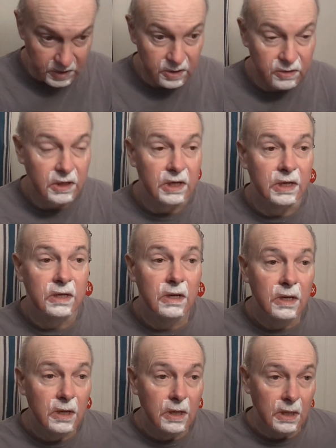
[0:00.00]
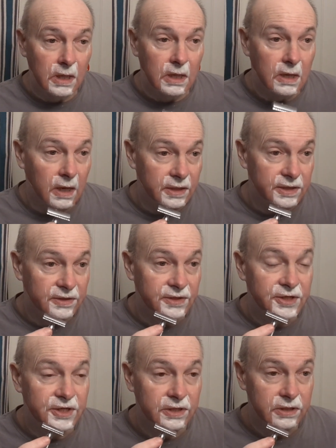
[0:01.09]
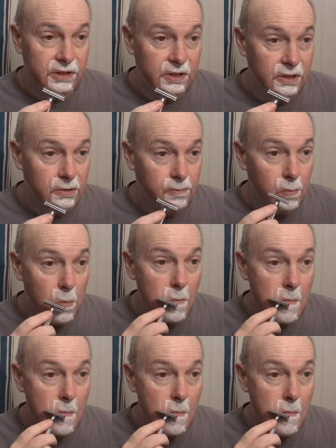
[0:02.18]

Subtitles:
Okay, under the chin here.